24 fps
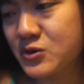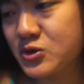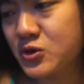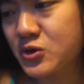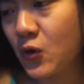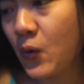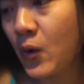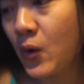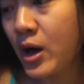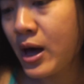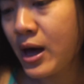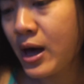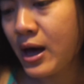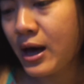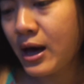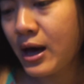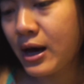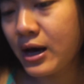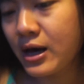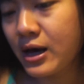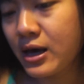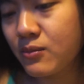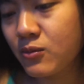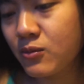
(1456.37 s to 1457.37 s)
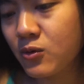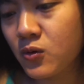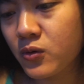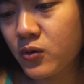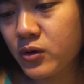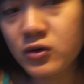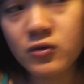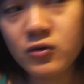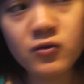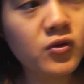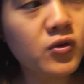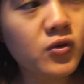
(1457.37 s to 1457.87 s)
So I am
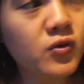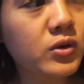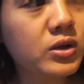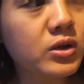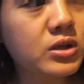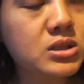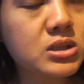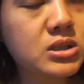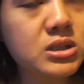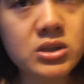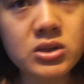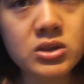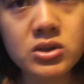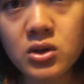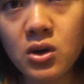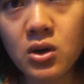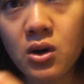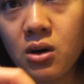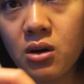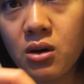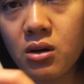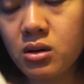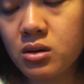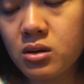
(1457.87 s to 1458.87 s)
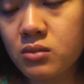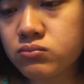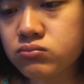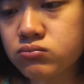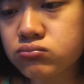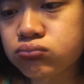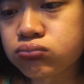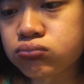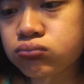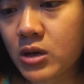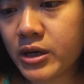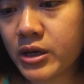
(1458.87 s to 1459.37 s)
going to install,
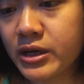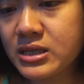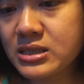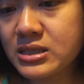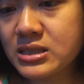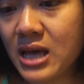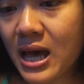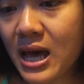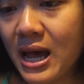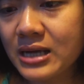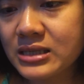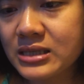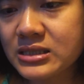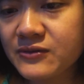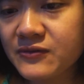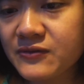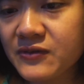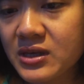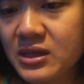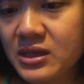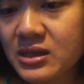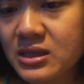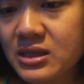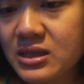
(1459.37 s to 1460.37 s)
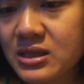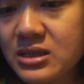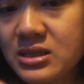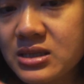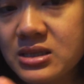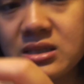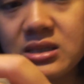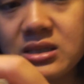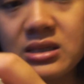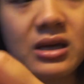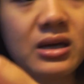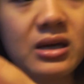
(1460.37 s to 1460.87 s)
I guess activate
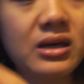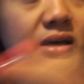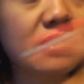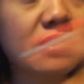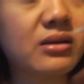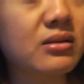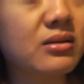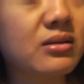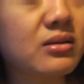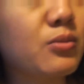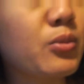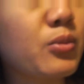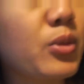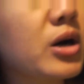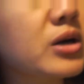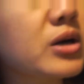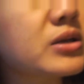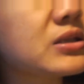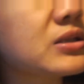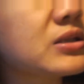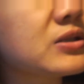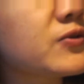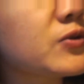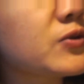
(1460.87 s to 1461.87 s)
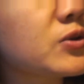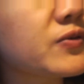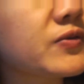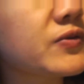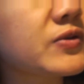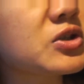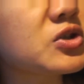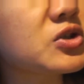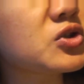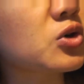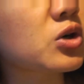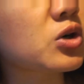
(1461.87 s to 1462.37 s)
this. The box is full of
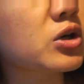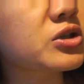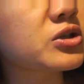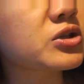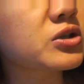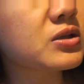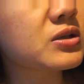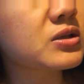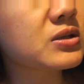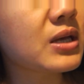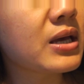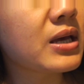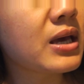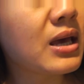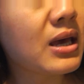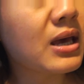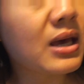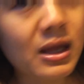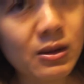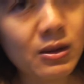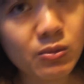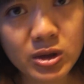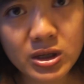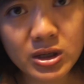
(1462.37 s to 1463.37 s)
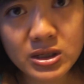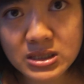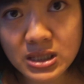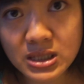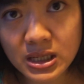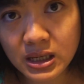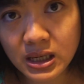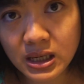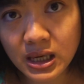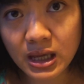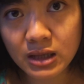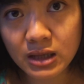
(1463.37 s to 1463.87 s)
instructions, and because
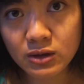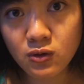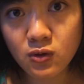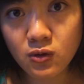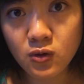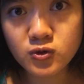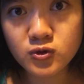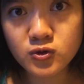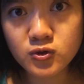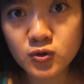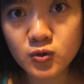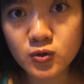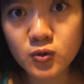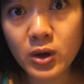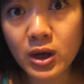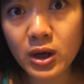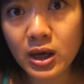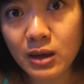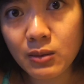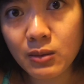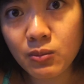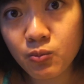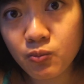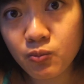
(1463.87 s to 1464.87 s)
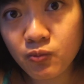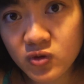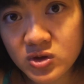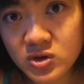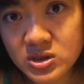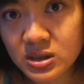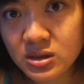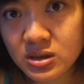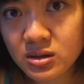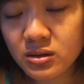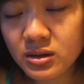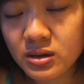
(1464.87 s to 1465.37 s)
I can't go to a
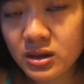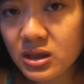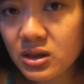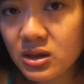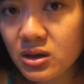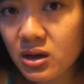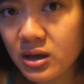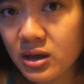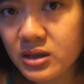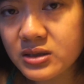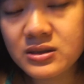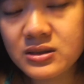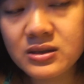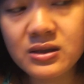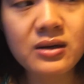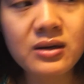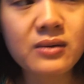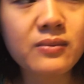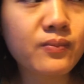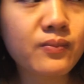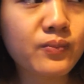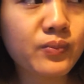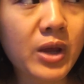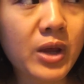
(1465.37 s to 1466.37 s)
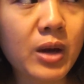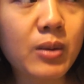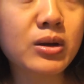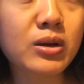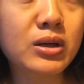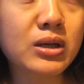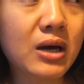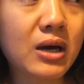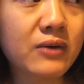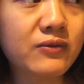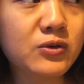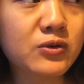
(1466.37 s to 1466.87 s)
physical kiosk, I'm going
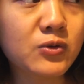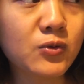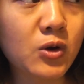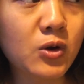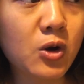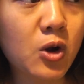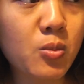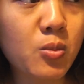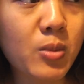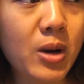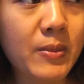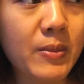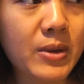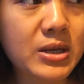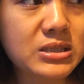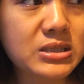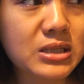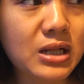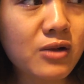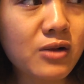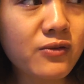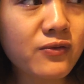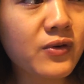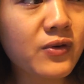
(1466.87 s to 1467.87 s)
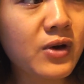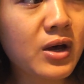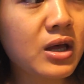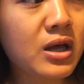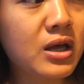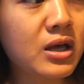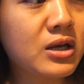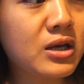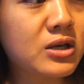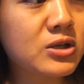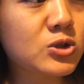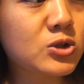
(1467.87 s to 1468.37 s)
to have to do it all by myself.
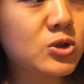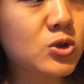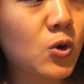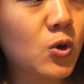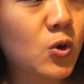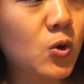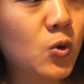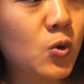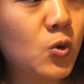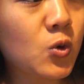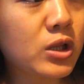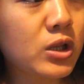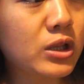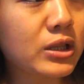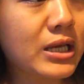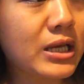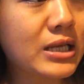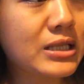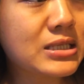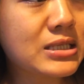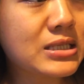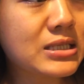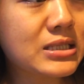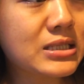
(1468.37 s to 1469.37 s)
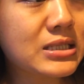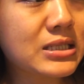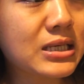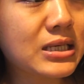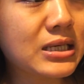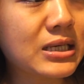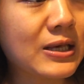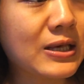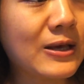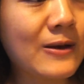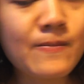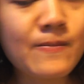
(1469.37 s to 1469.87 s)
So let's see.